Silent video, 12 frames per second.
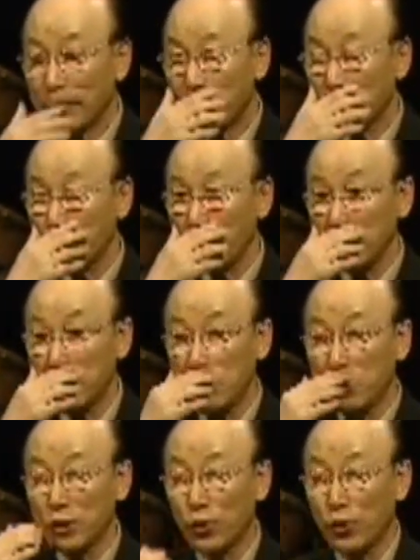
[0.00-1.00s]
But when
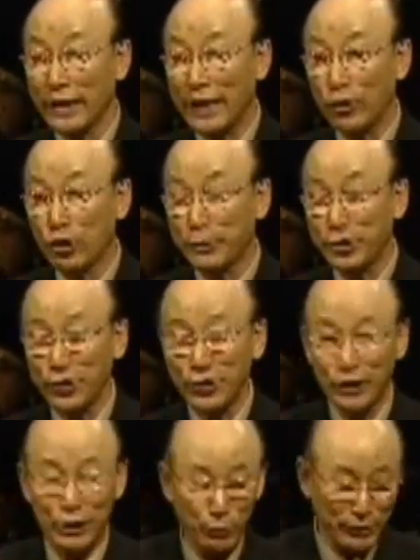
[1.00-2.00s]
she was going out of
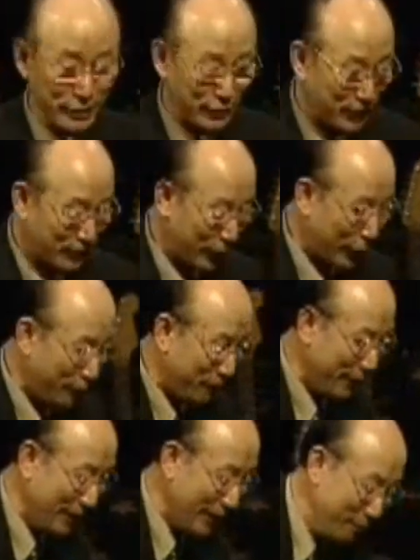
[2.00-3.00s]
church, she was
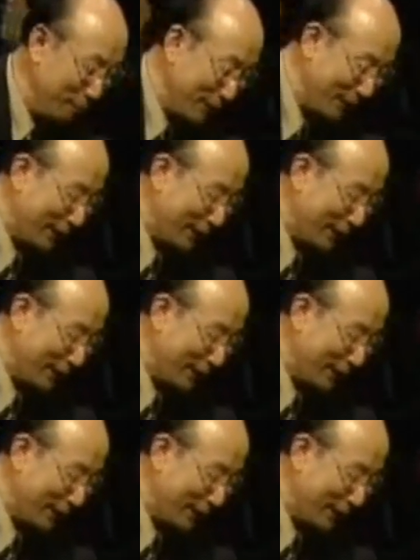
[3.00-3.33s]
terribly limping,